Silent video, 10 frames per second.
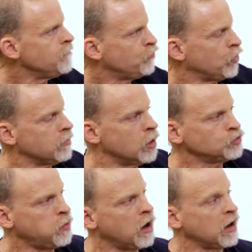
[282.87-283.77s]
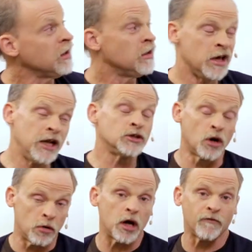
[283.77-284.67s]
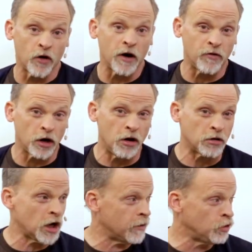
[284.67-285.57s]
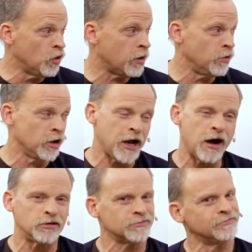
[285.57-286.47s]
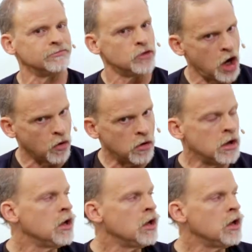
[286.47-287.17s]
For the most part, it is going to run a very, very long time. 200 million hours? No.